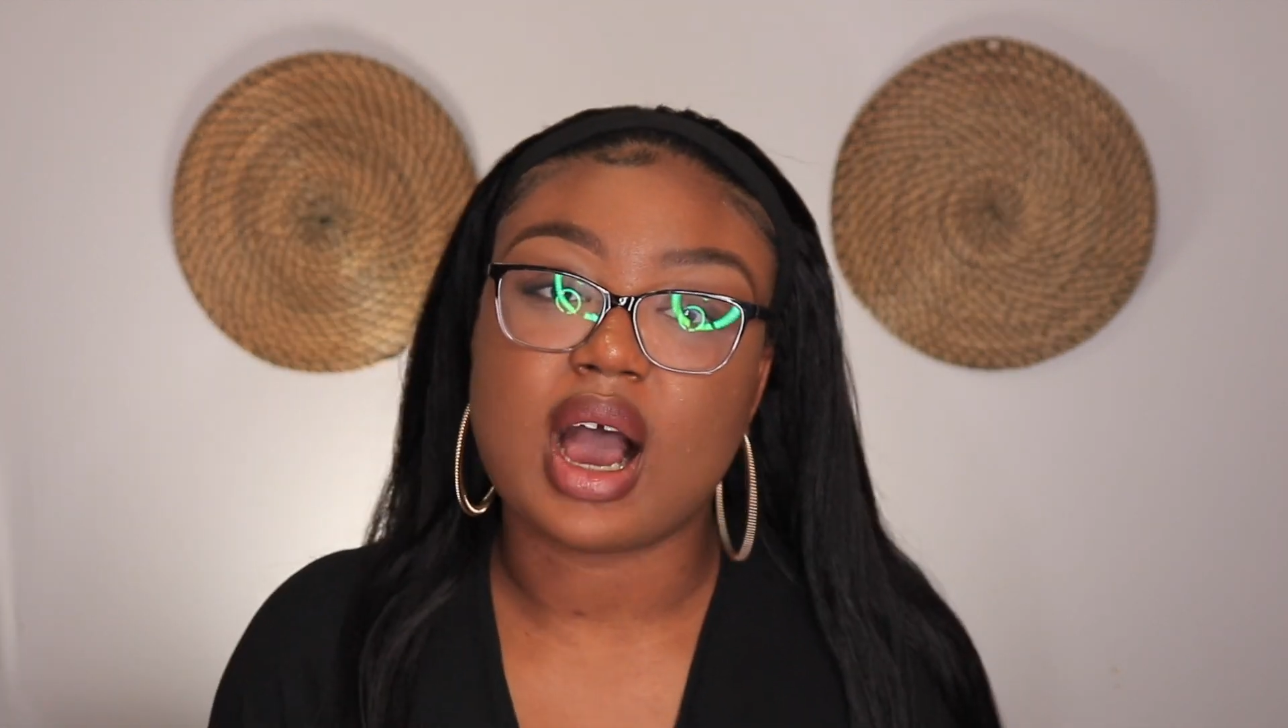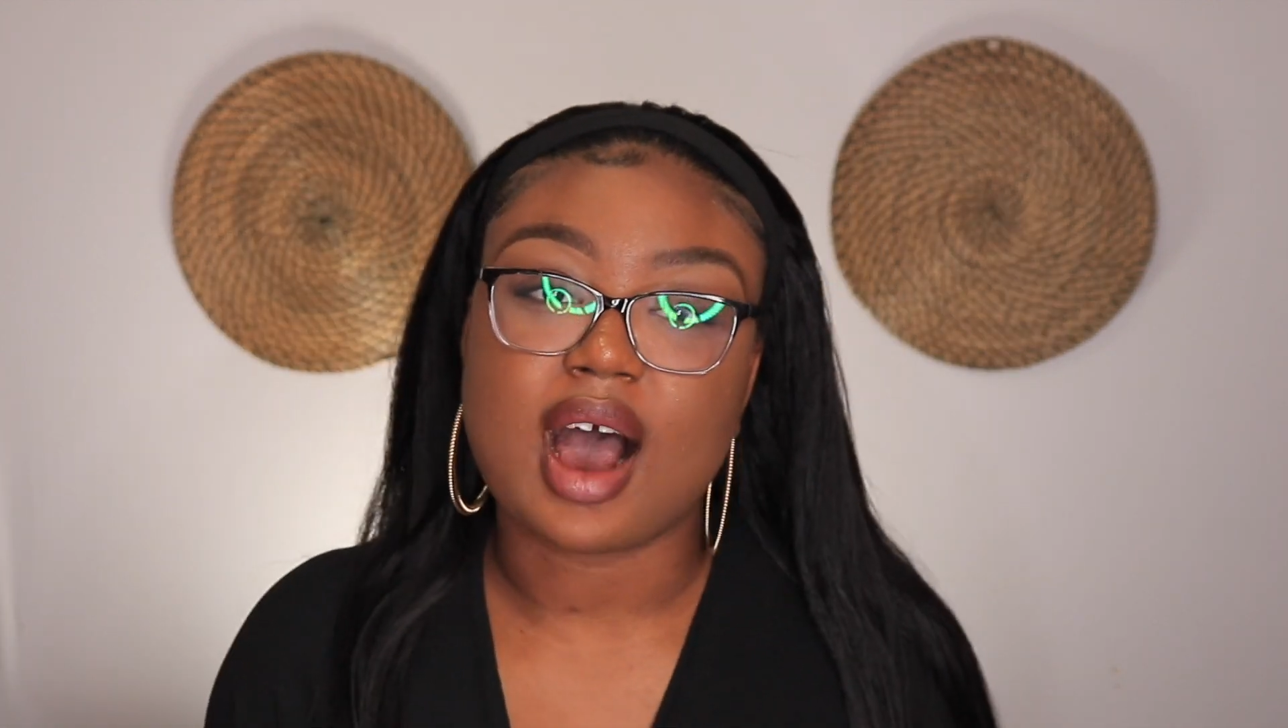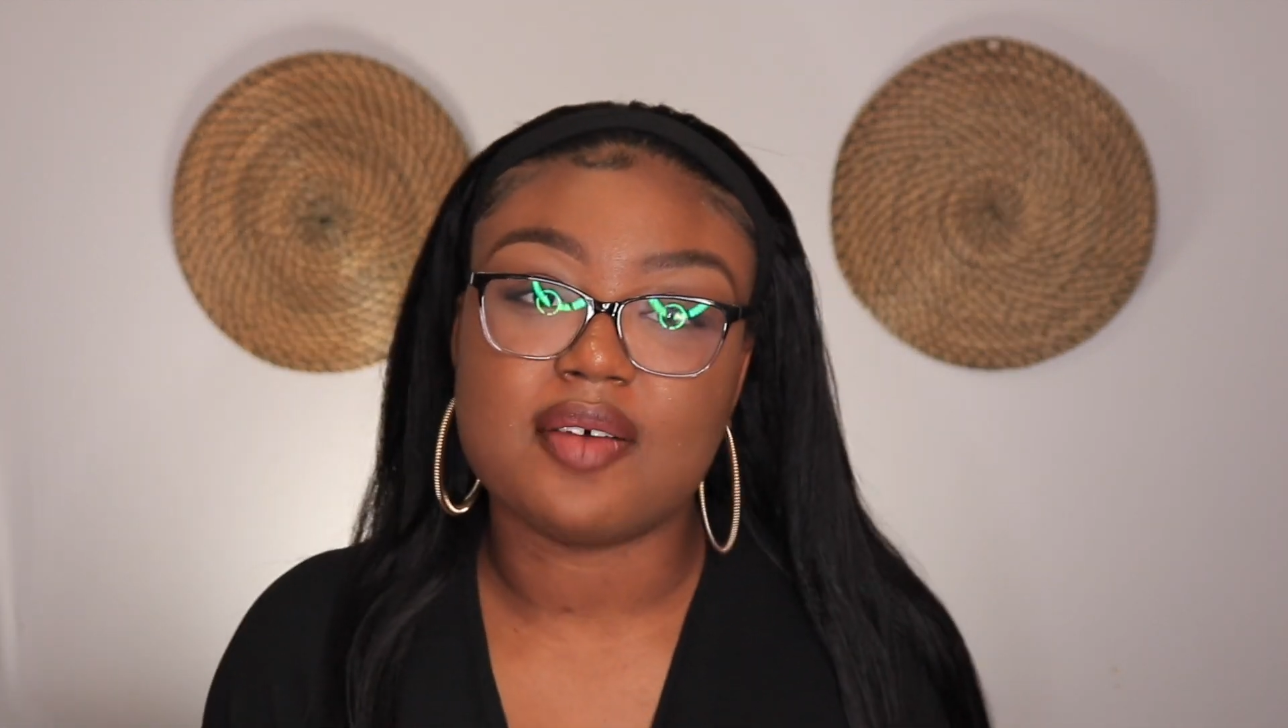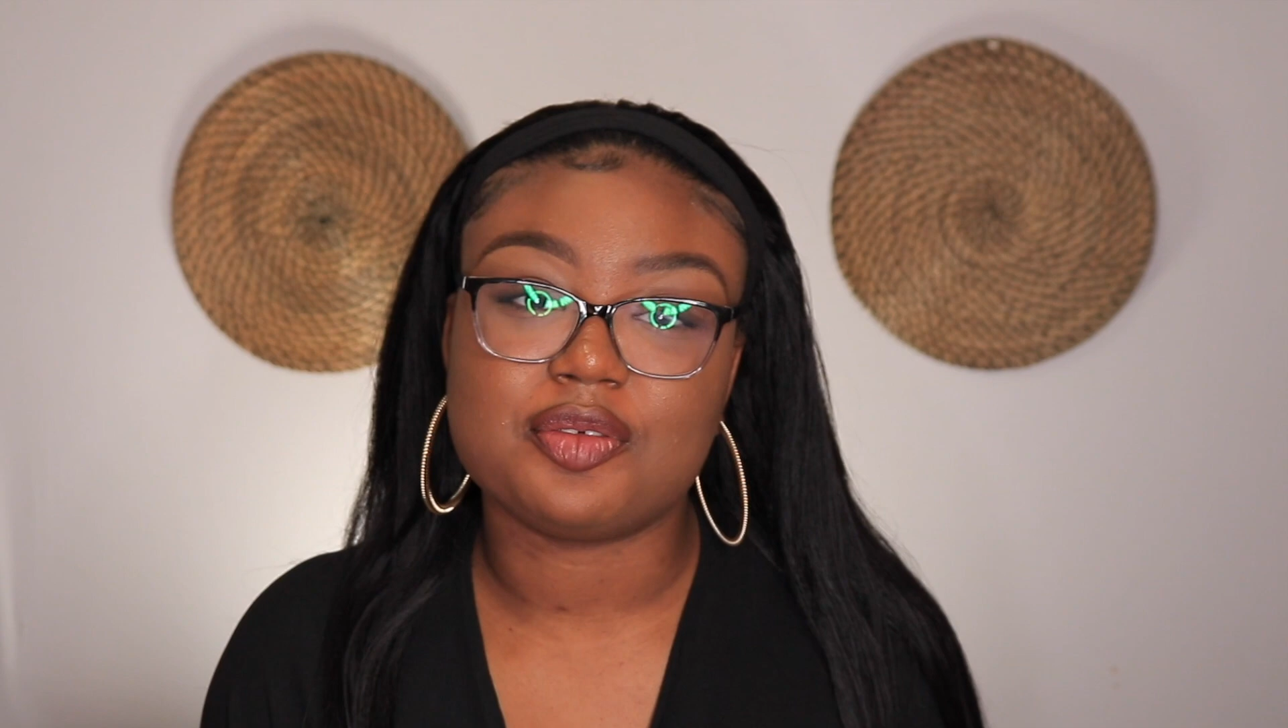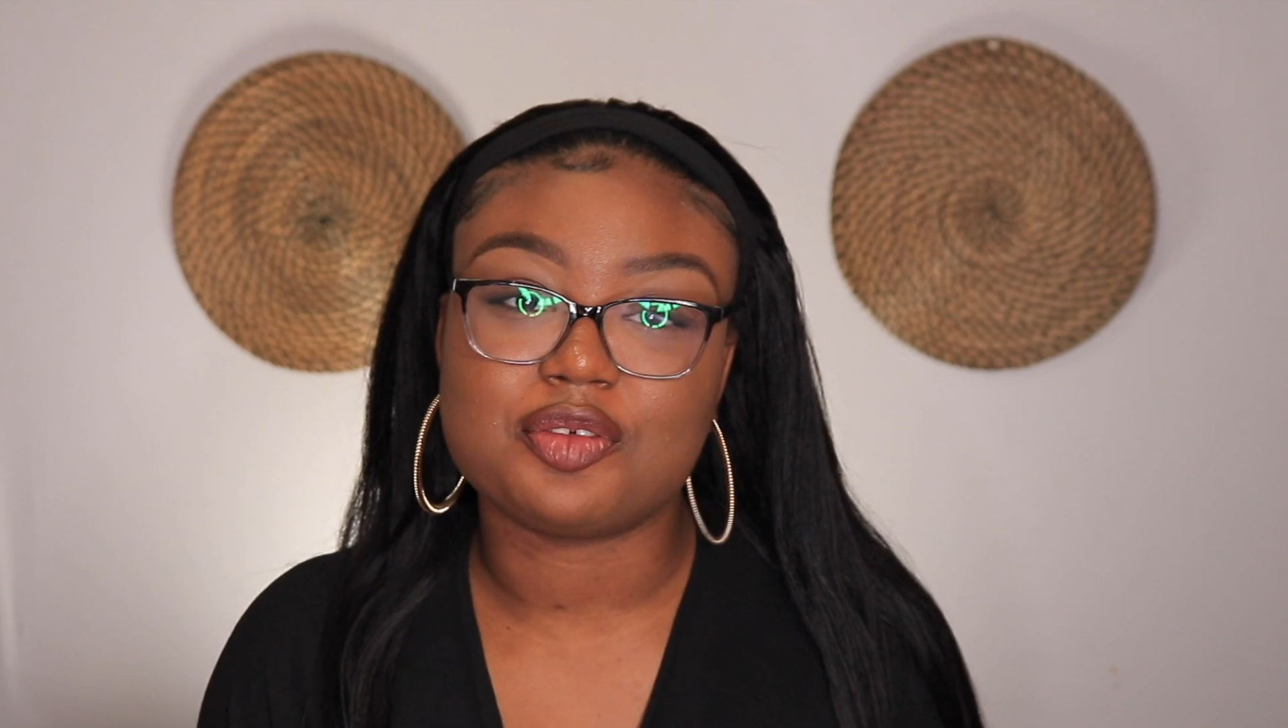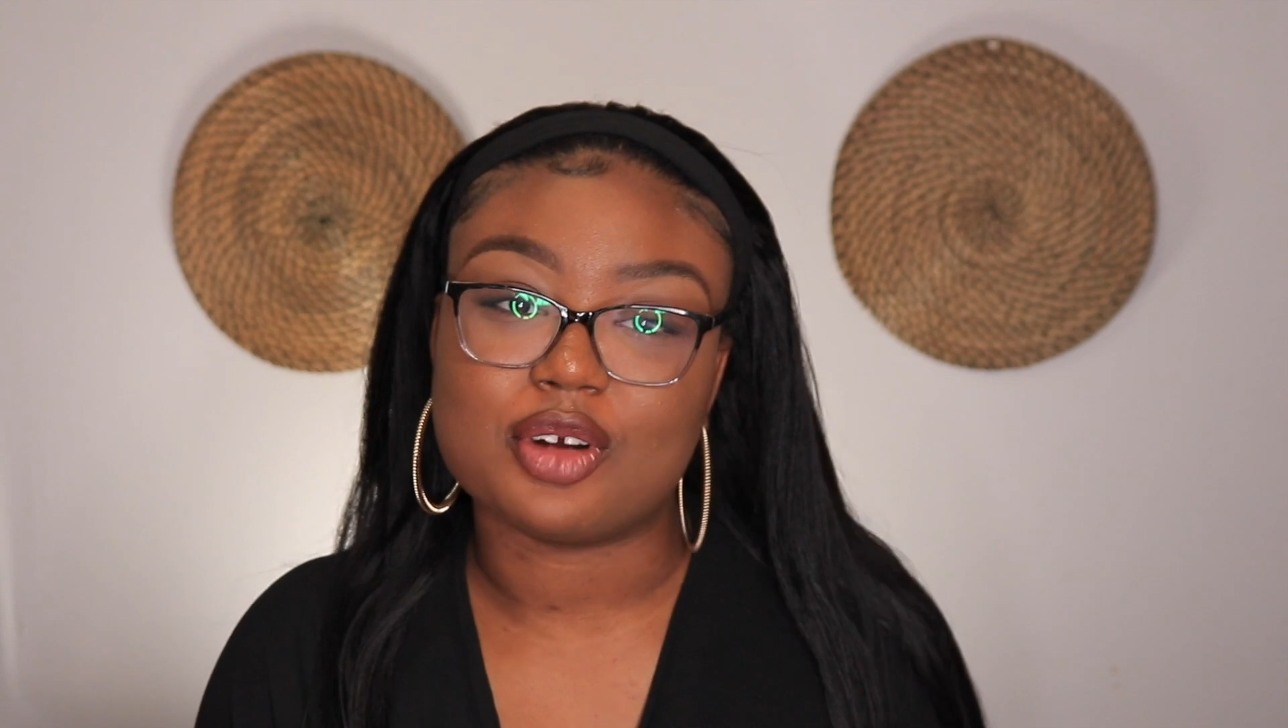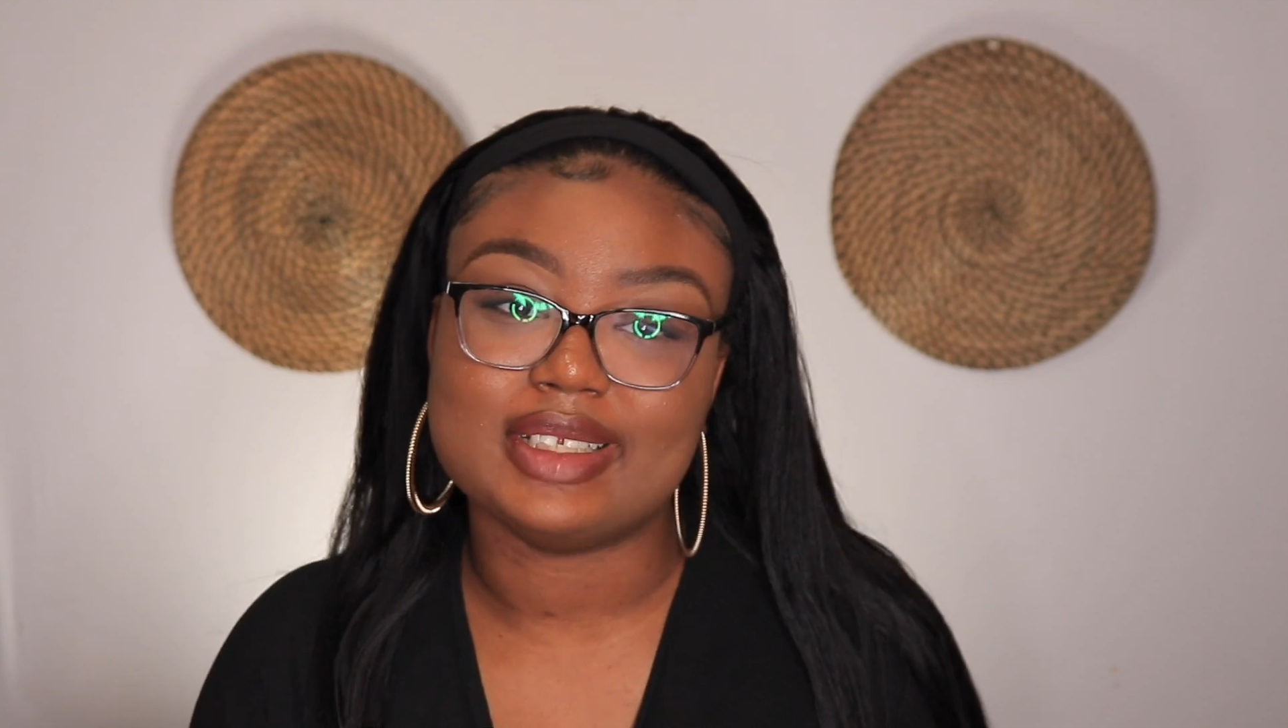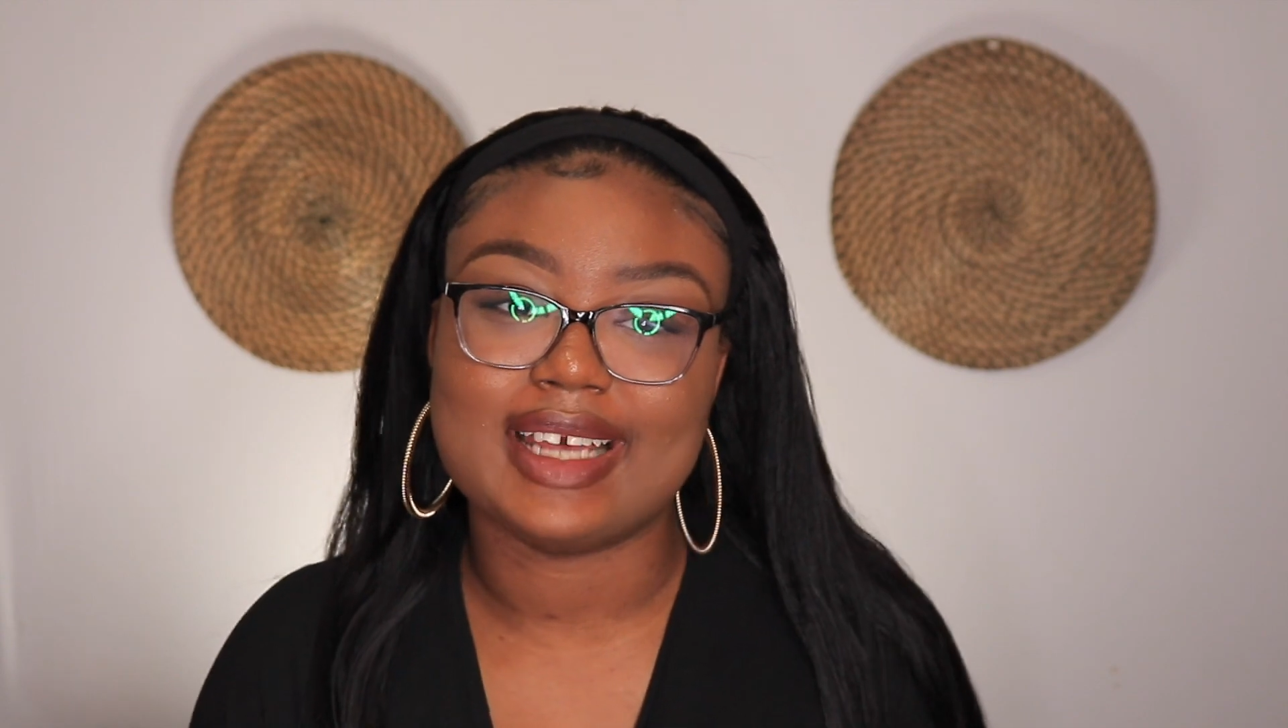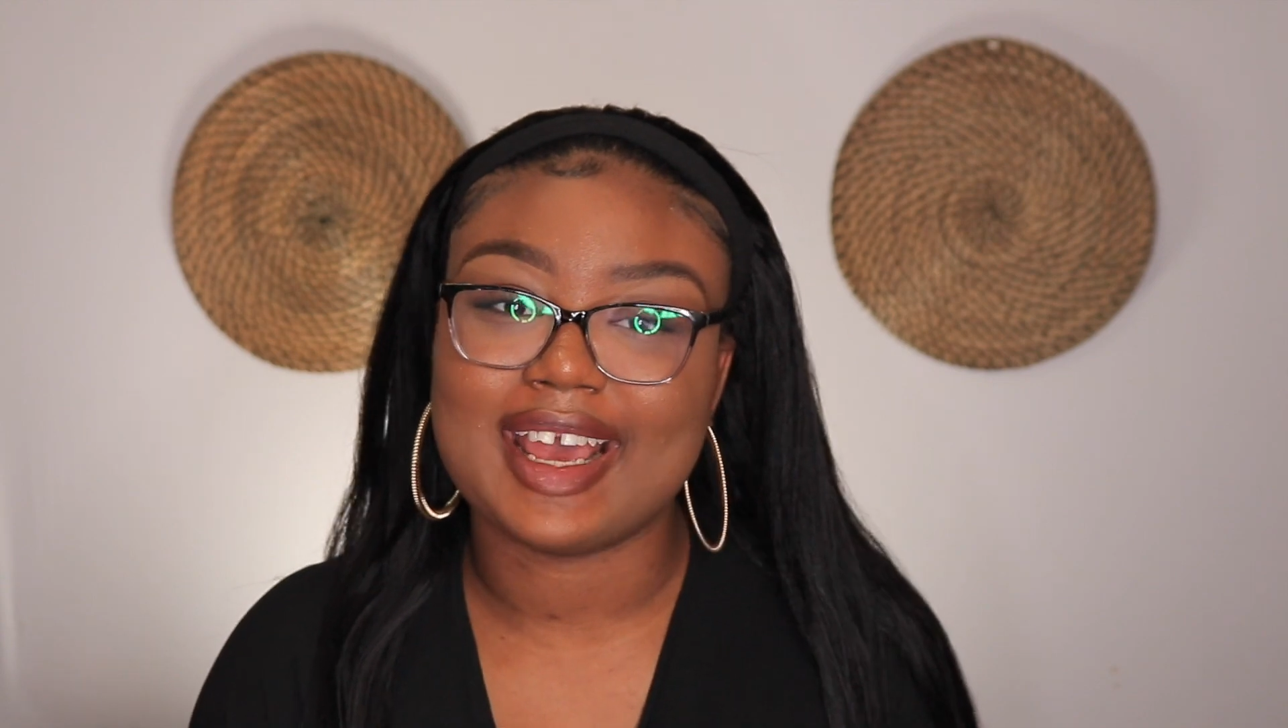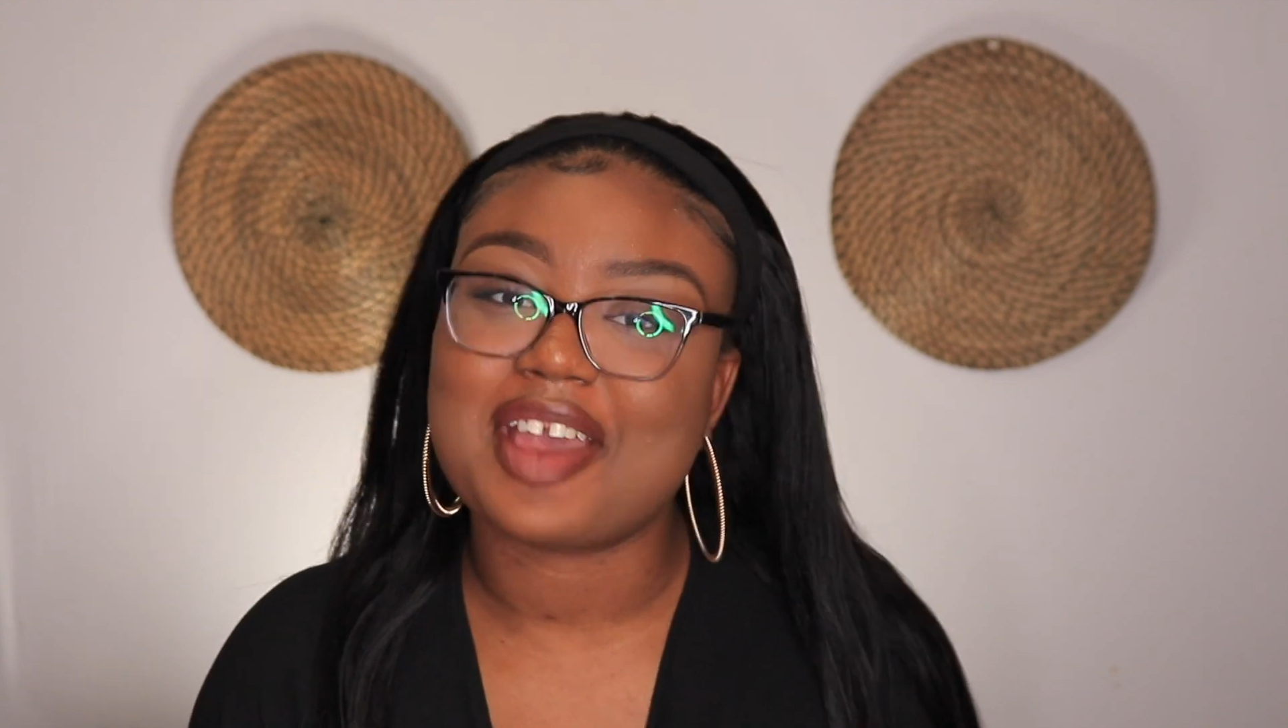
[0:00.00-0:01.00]
have
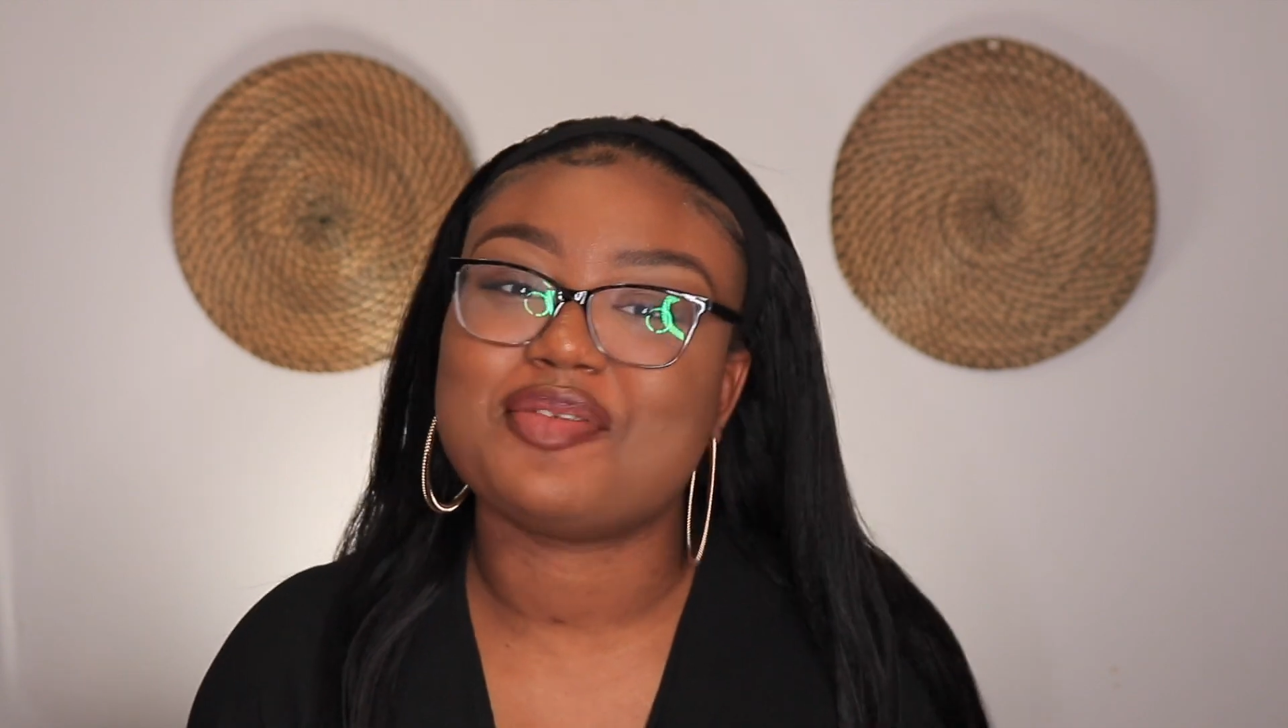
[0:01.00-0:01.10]
front hair,